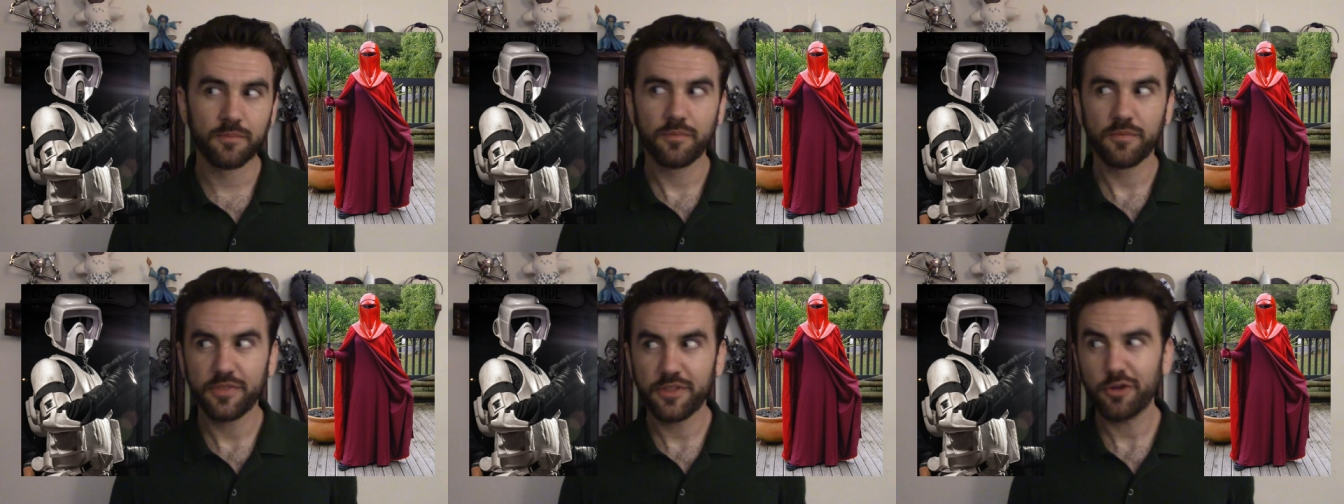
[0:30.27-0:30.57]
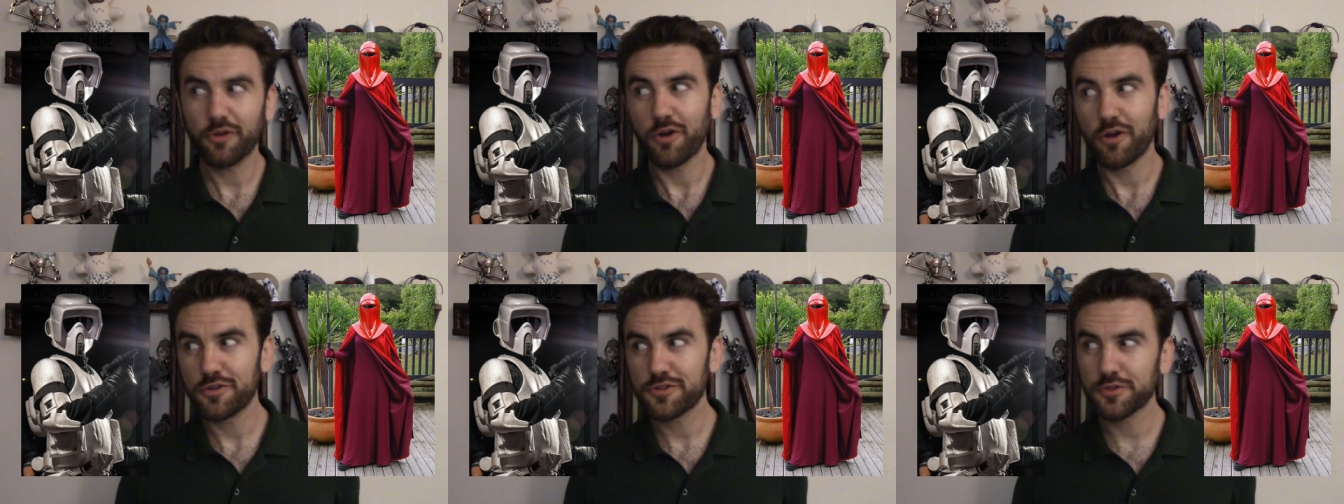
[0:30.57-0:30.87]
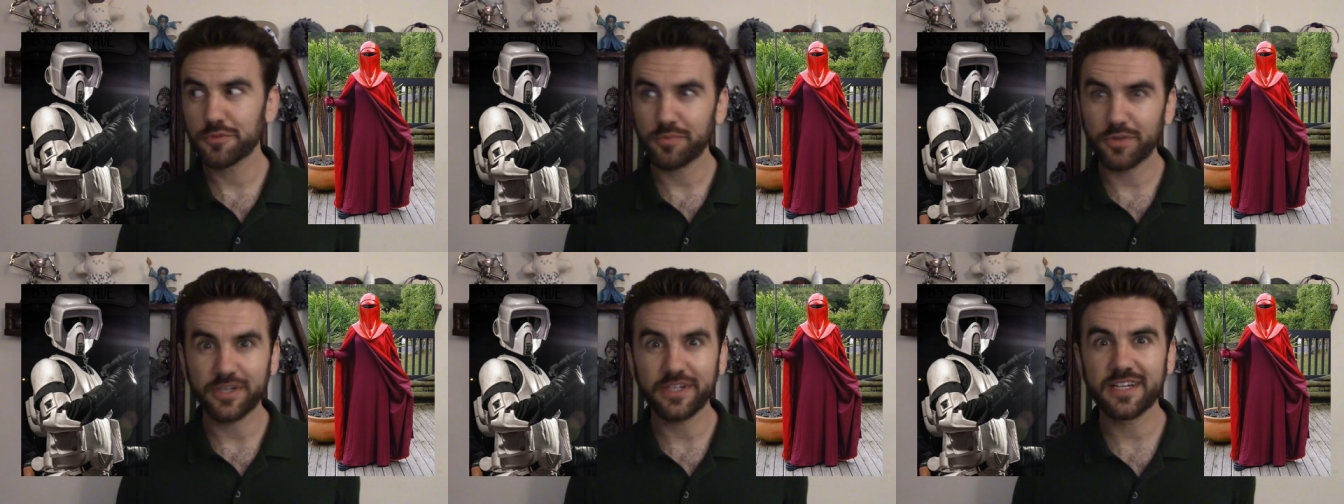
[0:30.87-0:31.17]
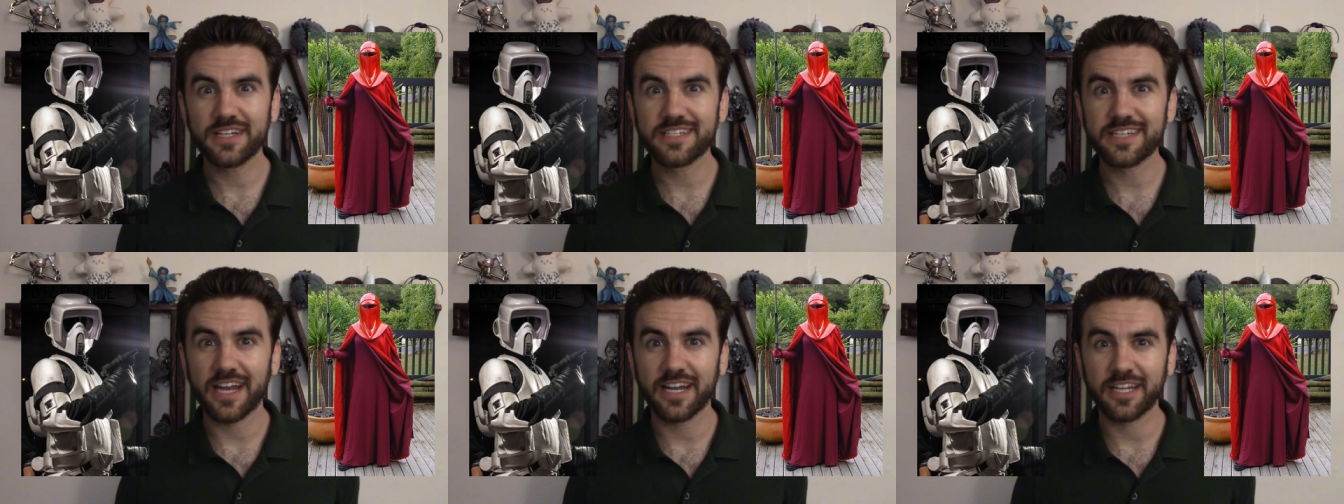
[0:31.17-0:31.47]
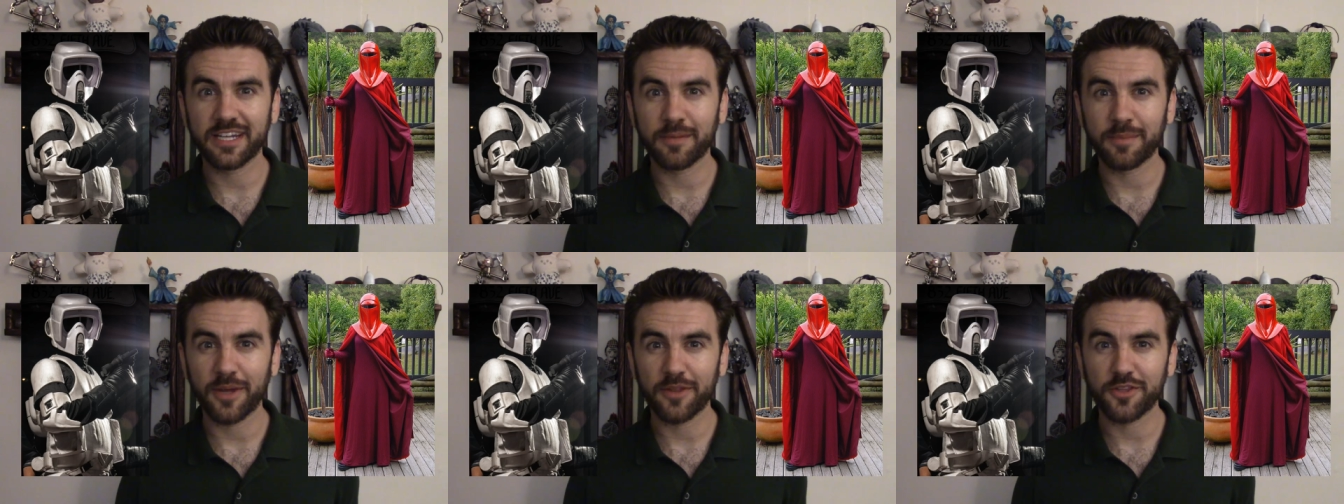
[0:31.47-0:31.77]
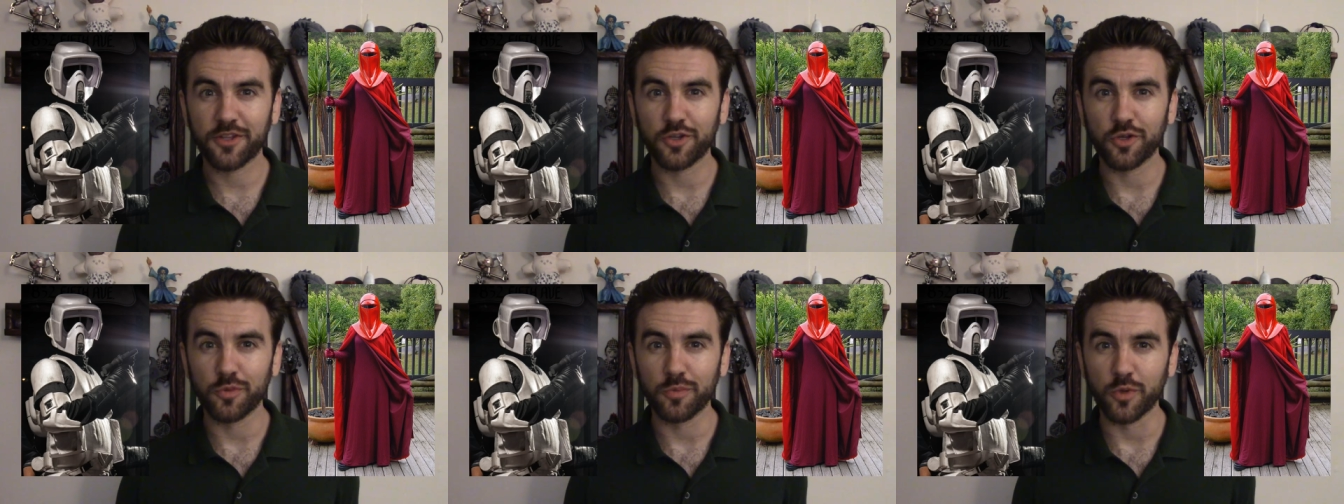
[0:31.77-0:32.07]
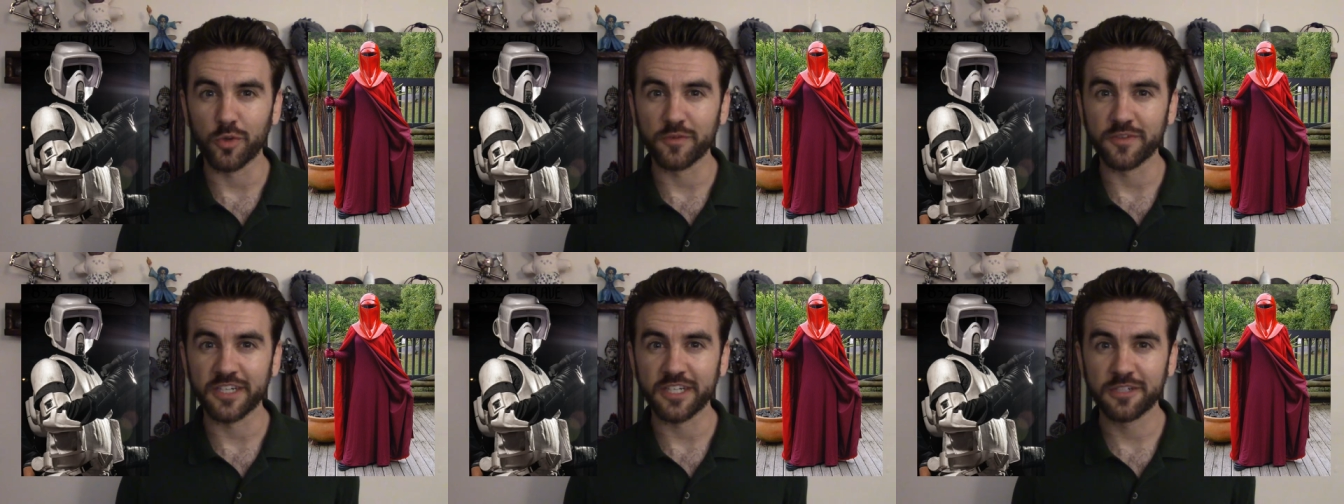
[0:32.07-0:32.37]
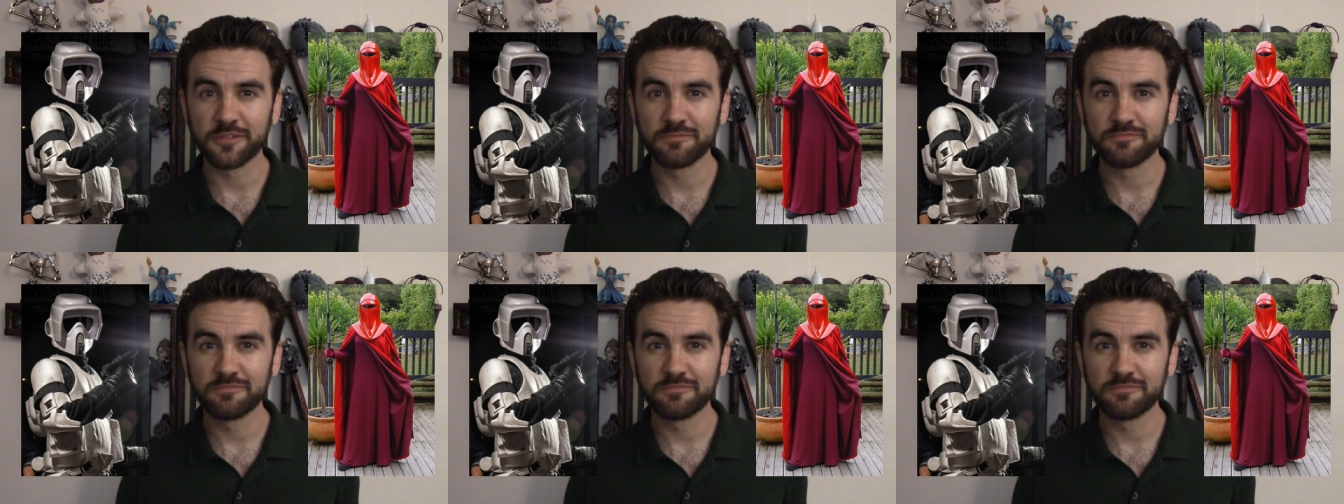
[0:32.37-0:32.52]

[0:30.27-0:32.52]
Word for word: They're also pretty excited about the new movie.